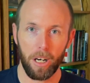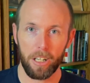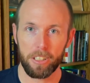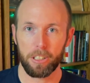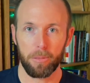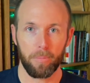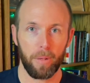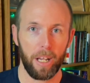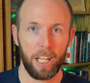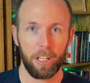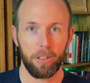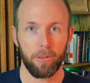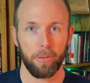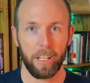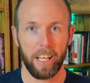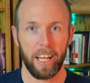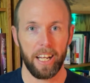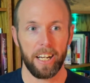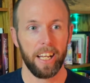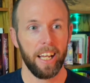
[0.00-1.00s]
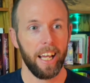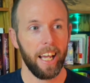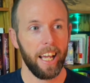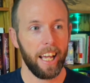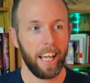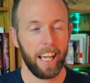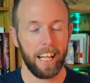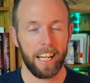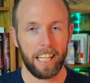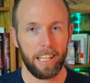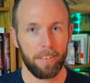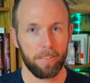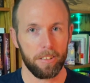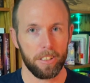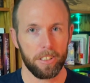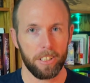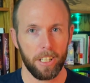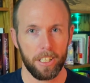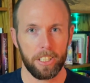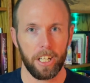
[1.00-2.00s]
the page with that, and it gives it
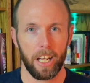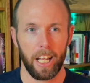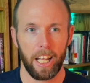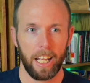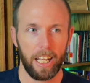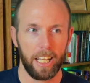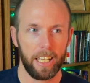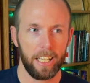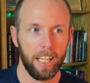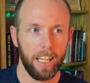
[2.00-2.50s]
such a